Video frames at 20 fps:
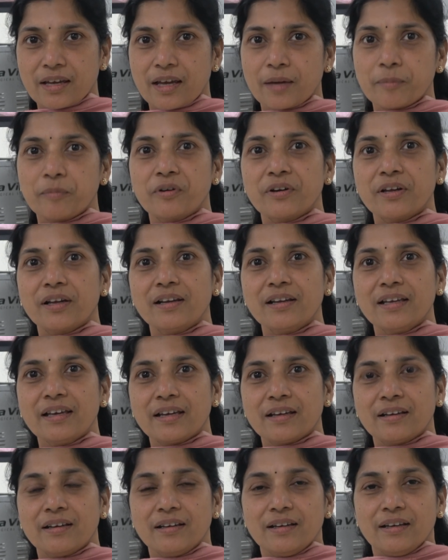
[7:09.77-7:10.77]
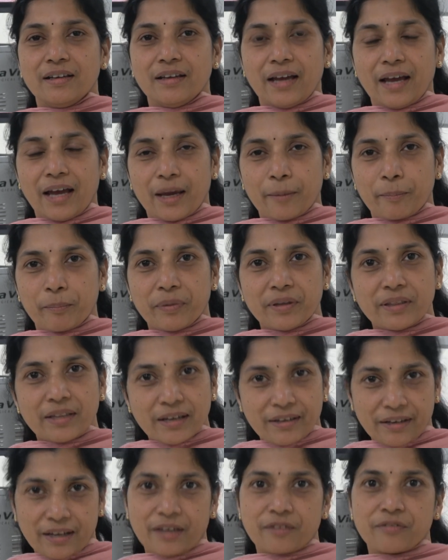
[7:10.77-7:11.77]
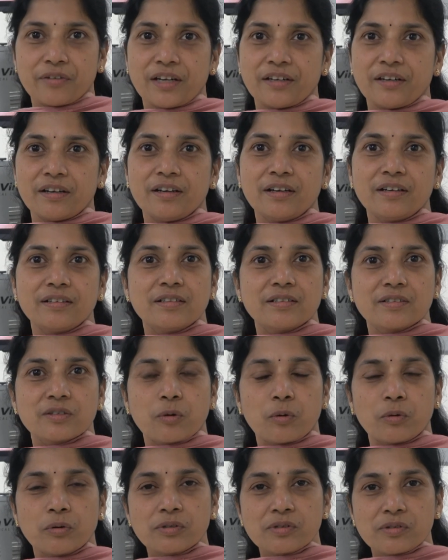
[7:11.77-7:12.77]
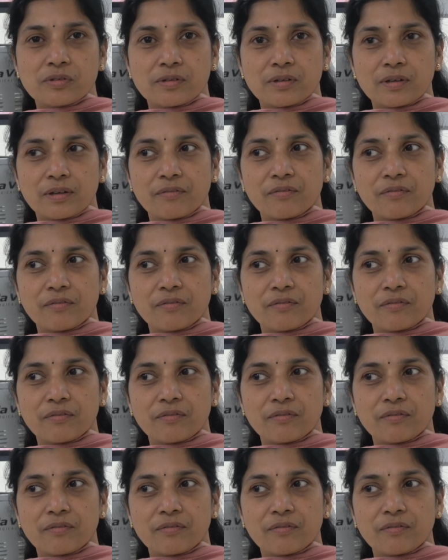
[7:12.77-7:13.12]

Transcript: I am really happy that I have attended this course.